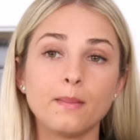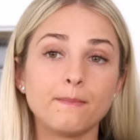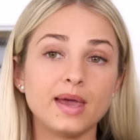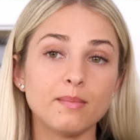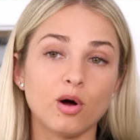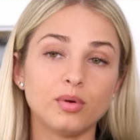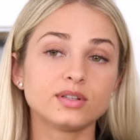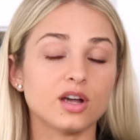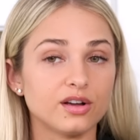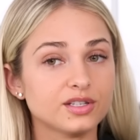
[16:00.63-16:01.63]
Mint Mobile
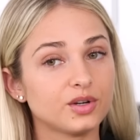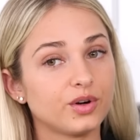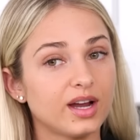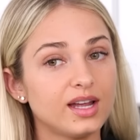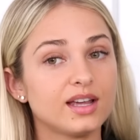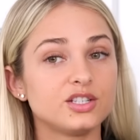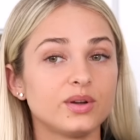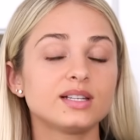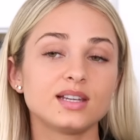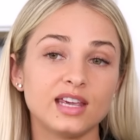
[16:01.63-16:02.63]
is also great because you
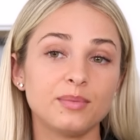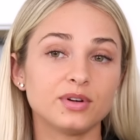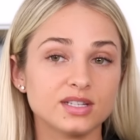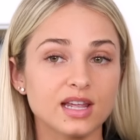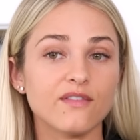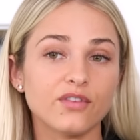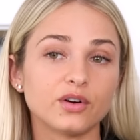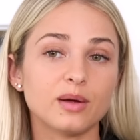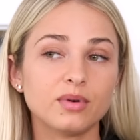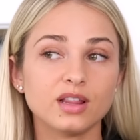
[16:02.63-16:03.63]
get to keep your same
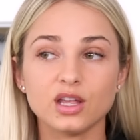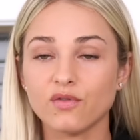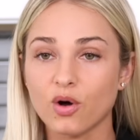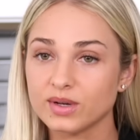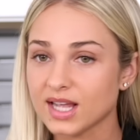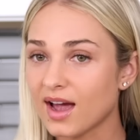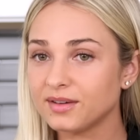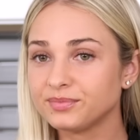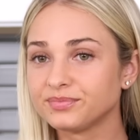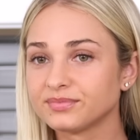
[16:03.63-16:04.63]
phone number that you've always had.